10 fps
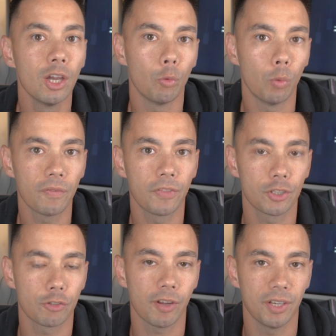with the
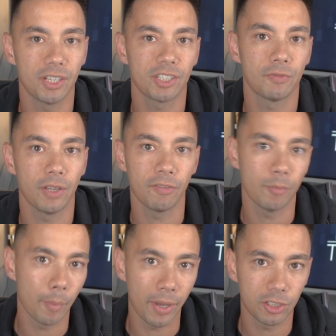trend if
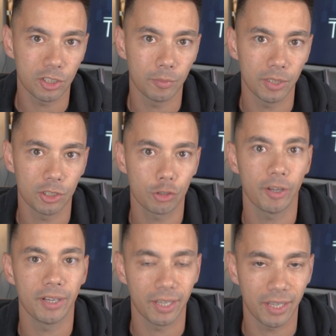momentum is
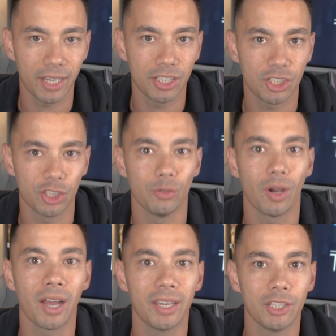trading against you, i.e.